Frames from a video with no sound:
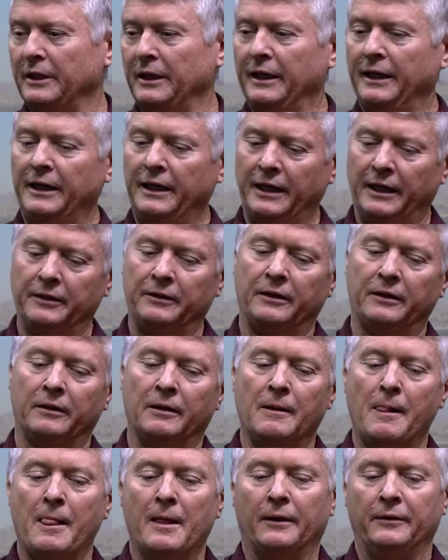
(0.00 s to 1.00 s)
And
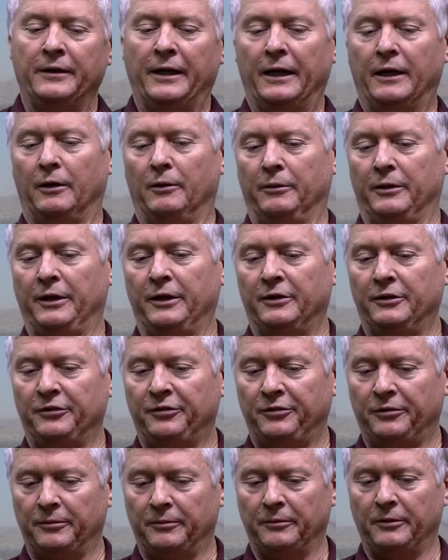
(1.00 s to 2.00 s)
now
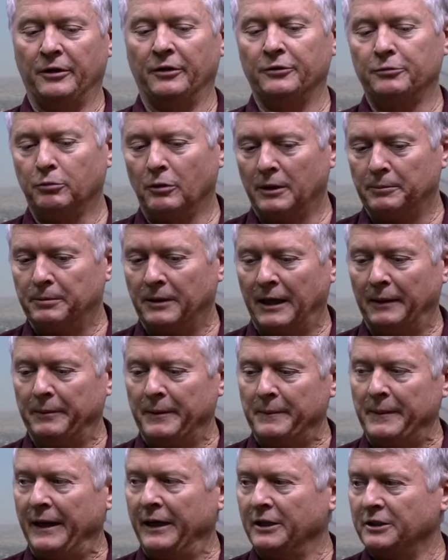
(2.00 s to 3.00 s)
here's where a property
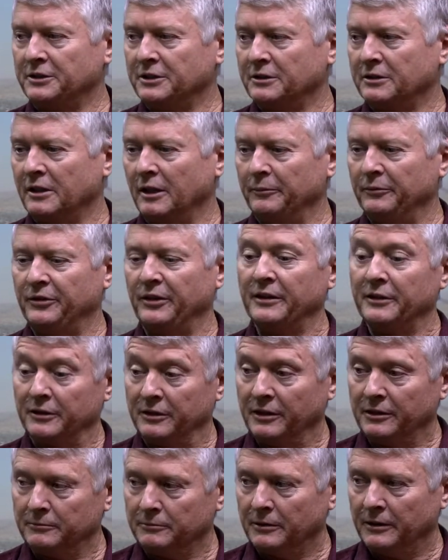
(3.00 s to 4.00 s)
manager comes in, a
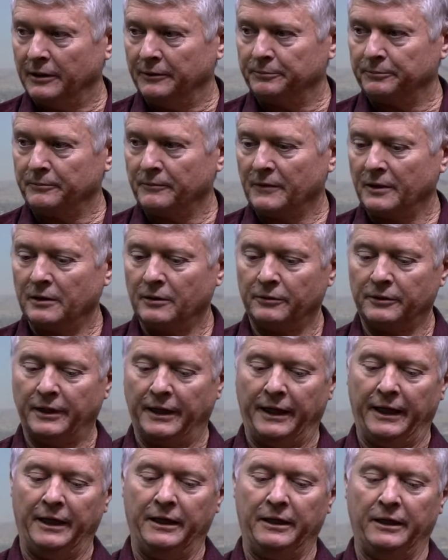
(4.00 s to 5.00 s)
good one.
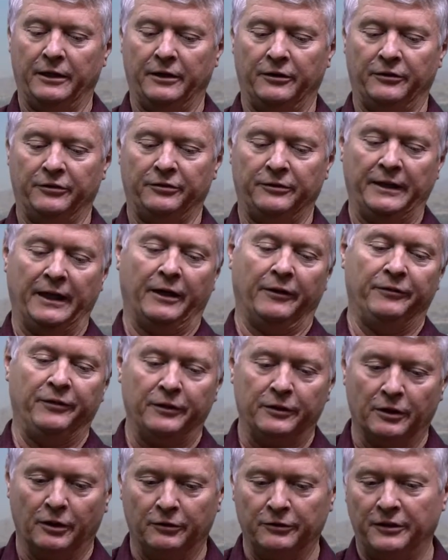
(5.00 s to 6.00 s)
Okay, is now if you
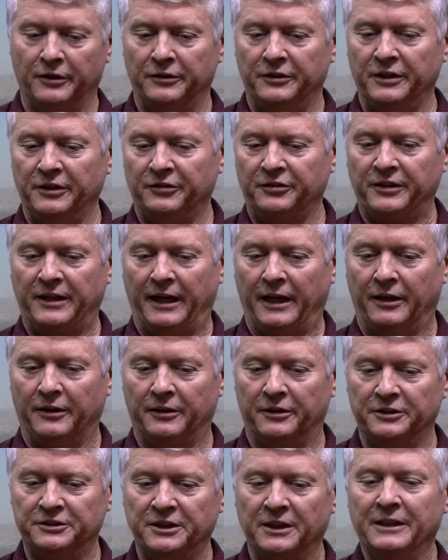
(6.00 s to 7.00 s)
go to the
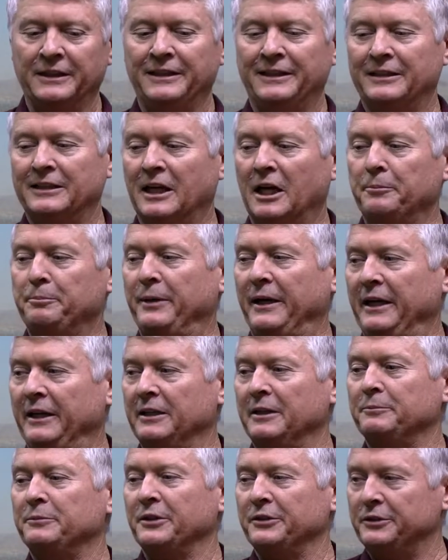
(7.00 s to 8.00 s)
discounters, you're not paying
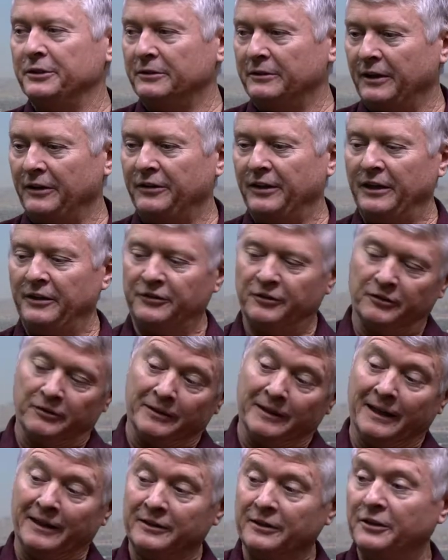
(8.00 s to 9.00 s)
them to do anything, so they're
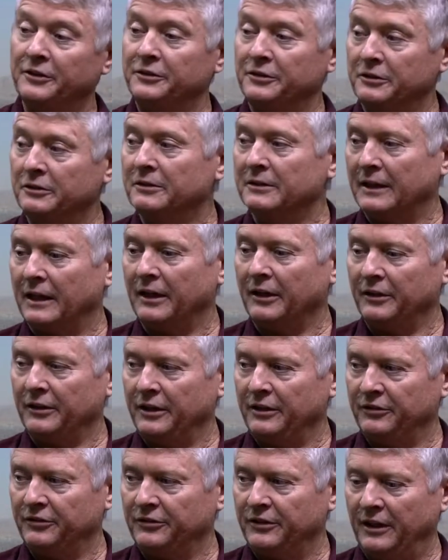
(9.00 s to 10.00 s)
not going to do a lot of
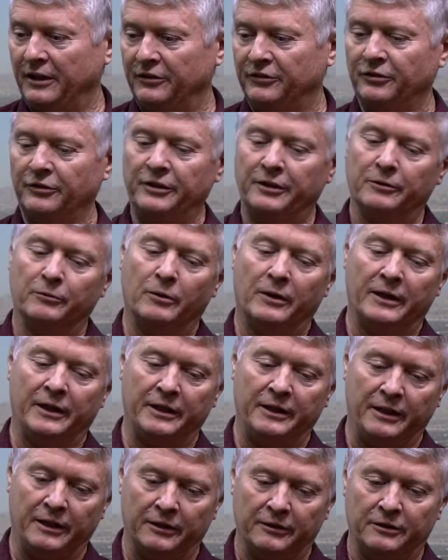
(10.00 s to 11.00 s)
these things. So you want to
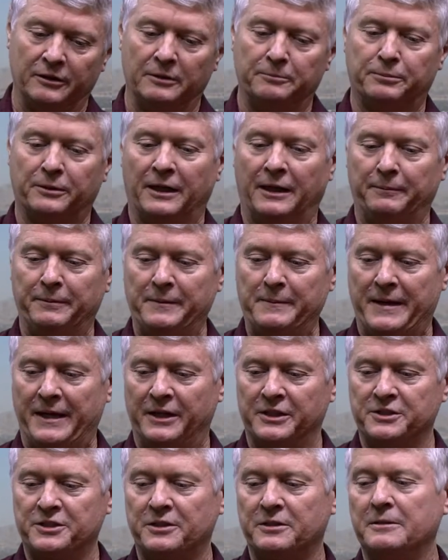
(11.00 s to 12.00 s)
get a good property
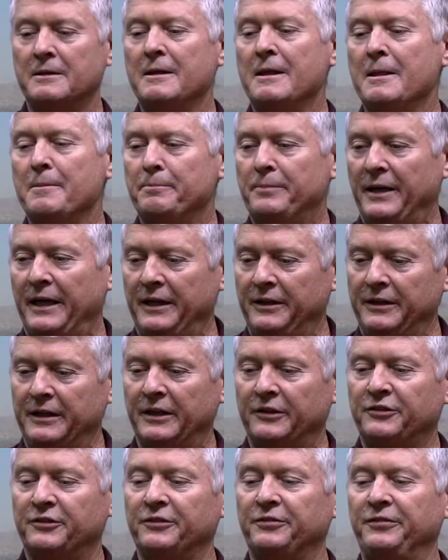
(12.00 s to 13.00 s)
manager, pay the
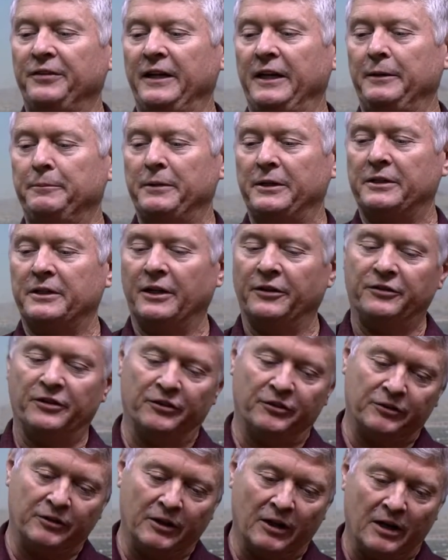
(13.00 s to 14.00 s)
extra fee because
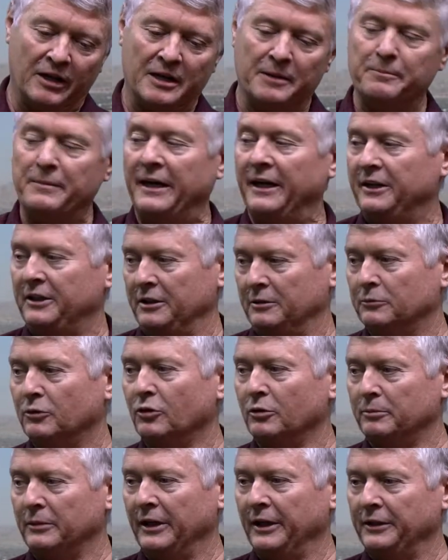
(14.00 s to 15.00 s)
it's going to make you
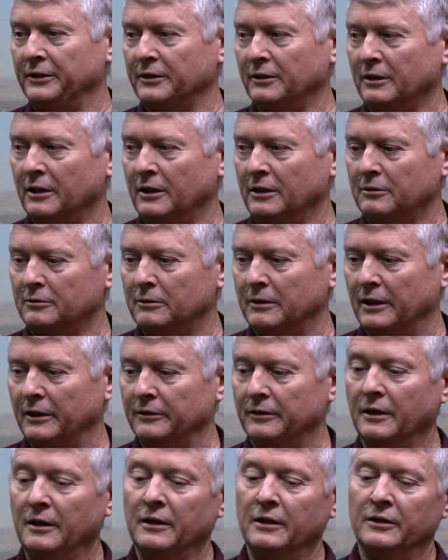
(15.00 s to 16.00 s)
more money in the long run.
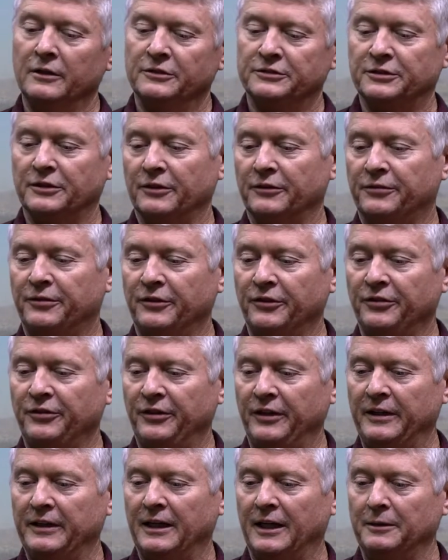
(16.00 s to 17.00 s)
So the first
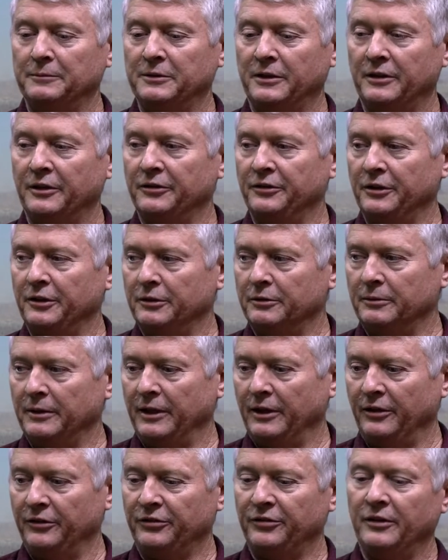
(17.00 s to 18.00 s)
thing I'm going to do
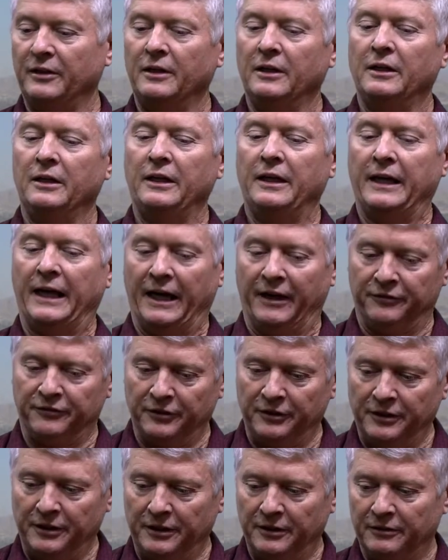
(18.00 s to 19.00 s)
is, after
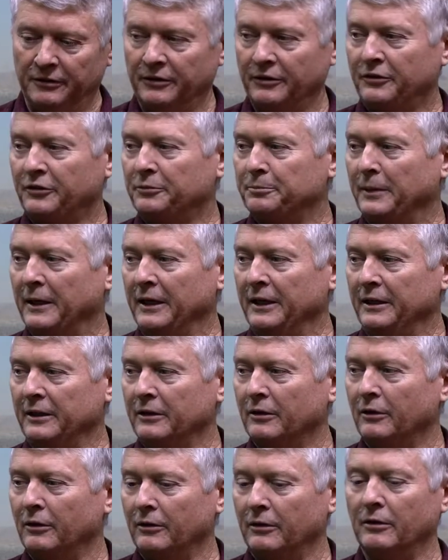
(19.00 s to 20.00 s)
the year expire
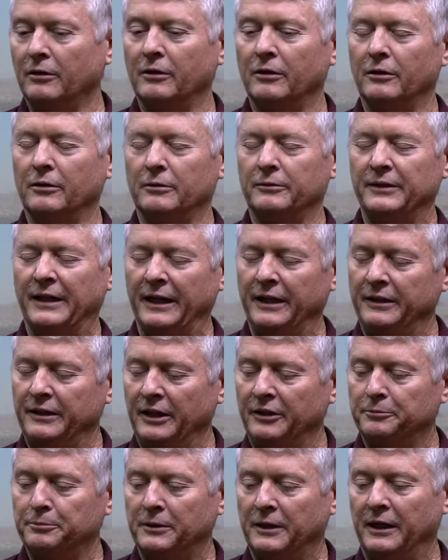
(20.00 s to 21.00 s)
or 90
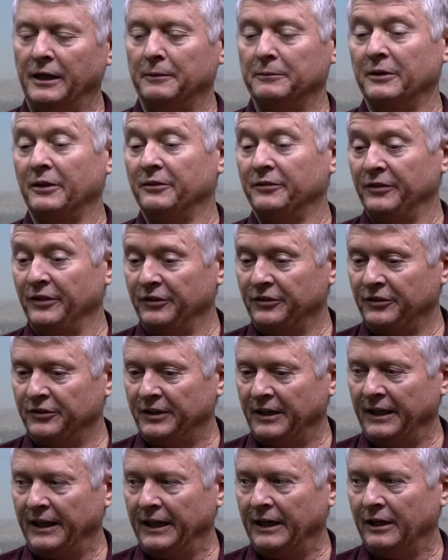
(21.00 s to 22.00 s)
days prior, I'm going to visit
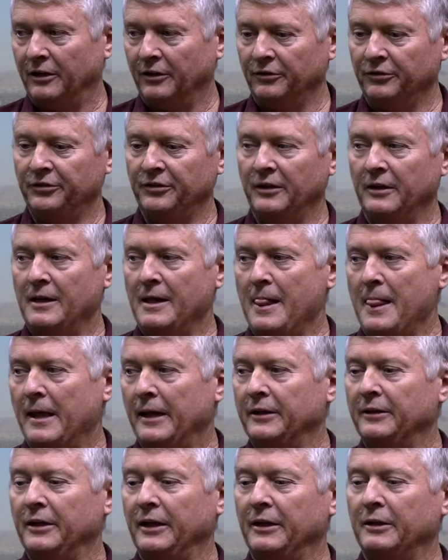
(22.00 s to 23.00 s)
the house,
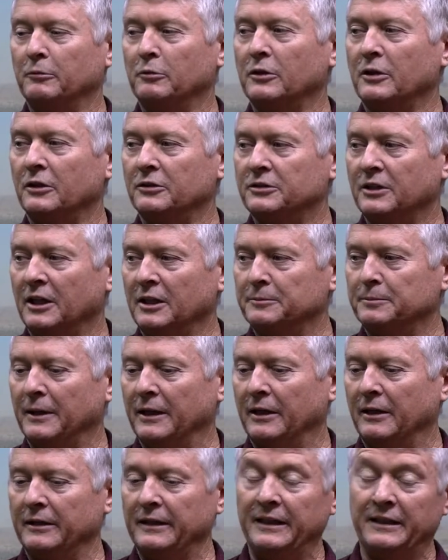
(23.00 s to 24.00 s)
and then we're going to talk
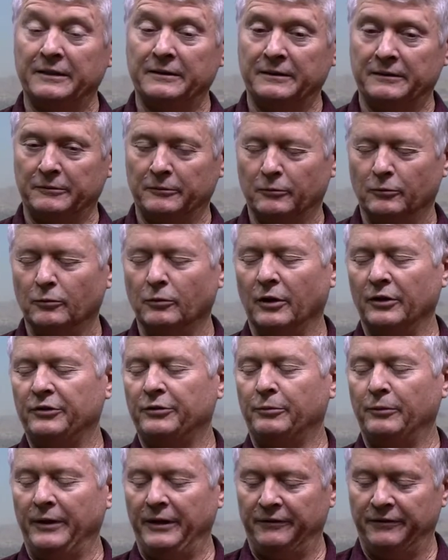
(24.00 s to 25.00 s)
about
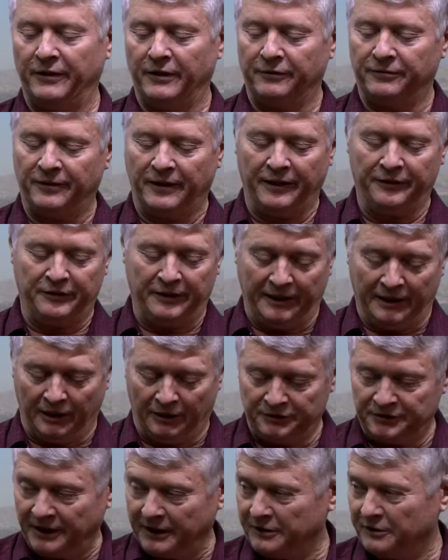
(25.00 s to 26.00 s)
once we verify that they are
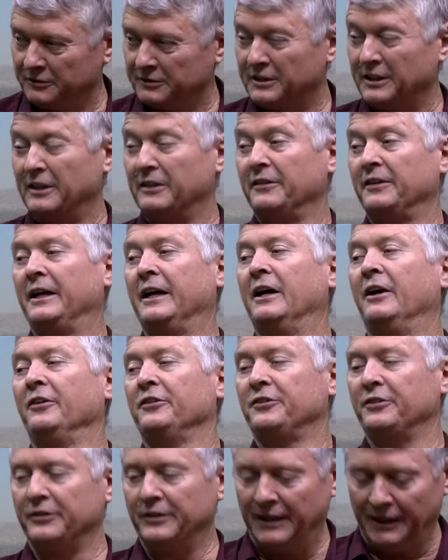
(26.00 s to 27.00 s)
taking care of the
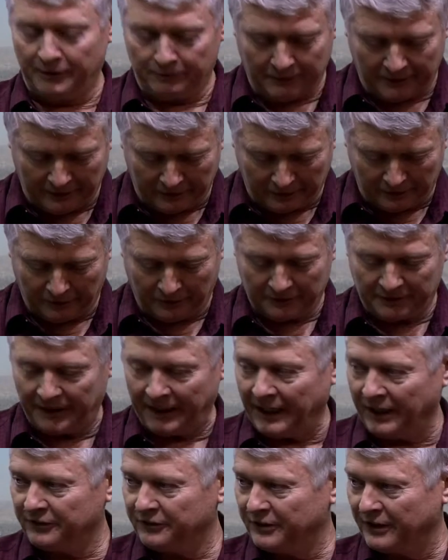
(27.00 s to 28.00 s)
house, they're not running herd of
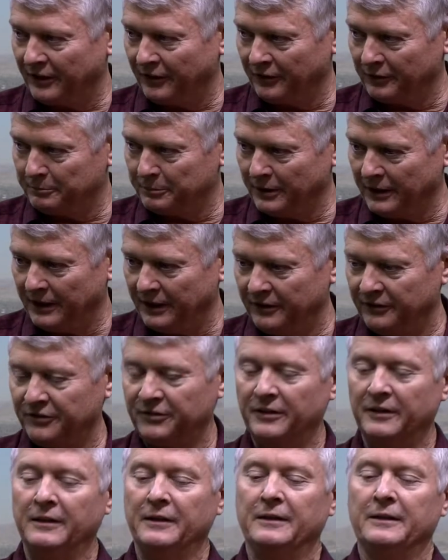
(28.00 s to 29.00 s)
cats out of the
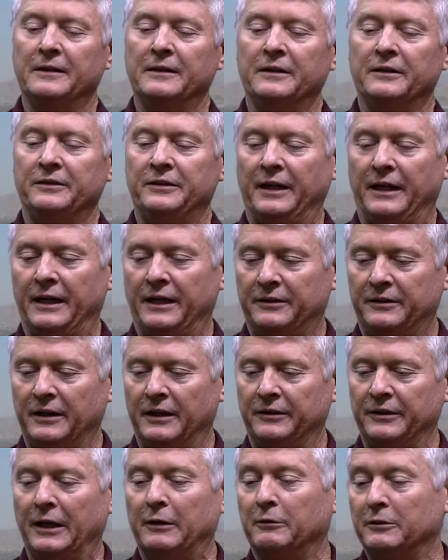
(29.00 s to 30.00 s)
place. That
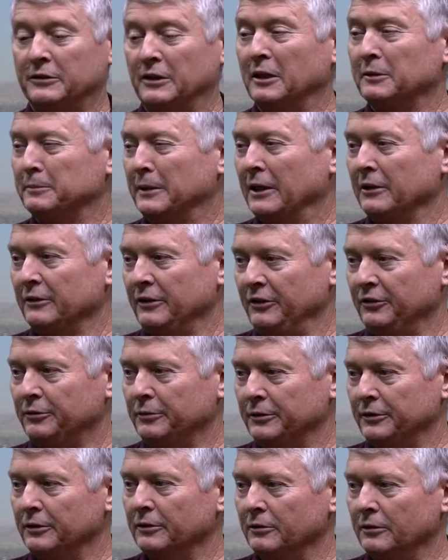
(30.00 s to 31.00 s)
now we're talking about lease
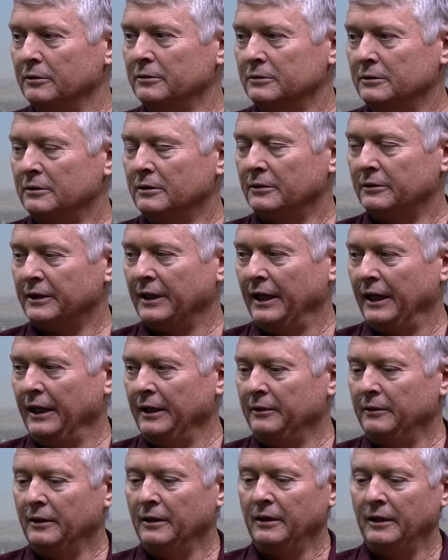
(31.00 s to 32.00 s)
renewal.
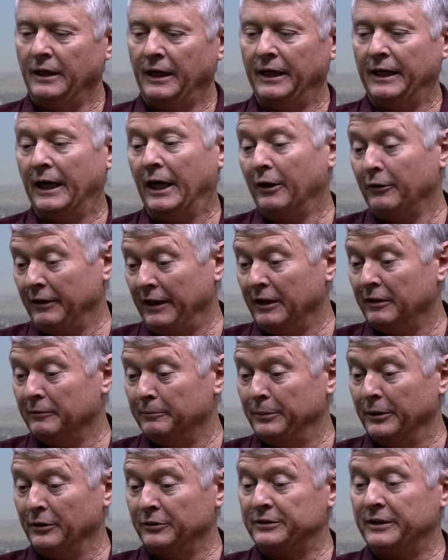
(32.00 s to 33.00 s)
Okay. Yeah. And I already have a
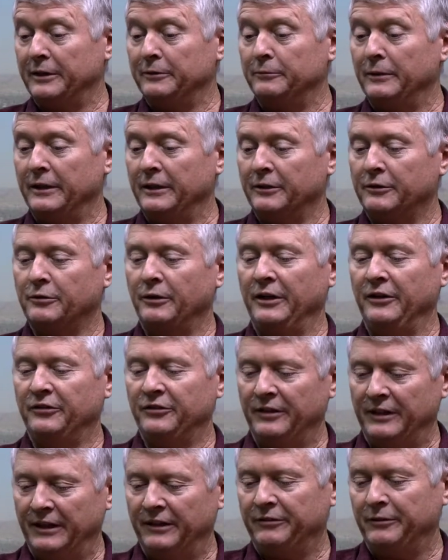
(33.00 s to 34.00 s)
built-in rent increase
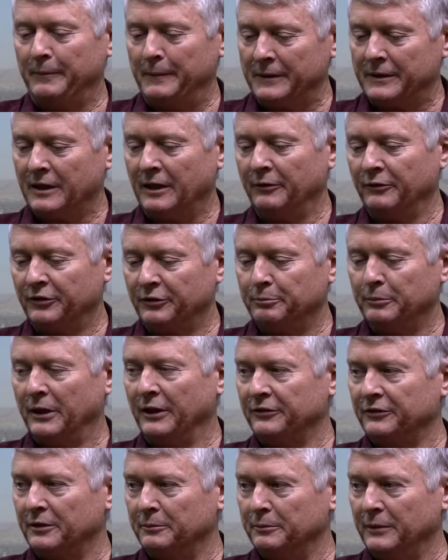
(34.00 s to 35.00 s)
if it becomes
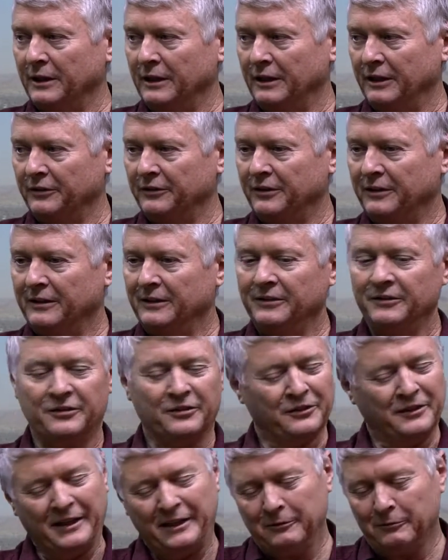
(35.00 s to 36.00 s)
month to month.
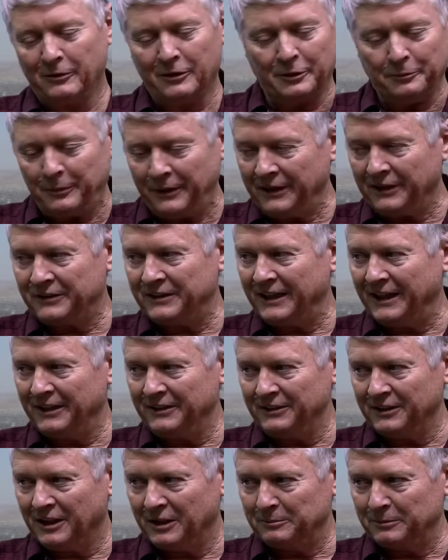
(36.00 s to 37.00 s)
So they want to be at
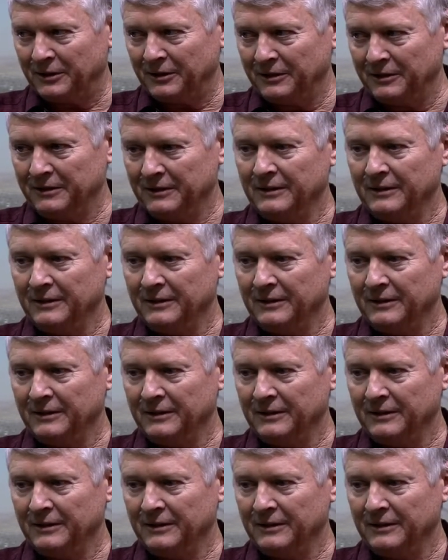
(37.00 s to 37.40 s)
that number.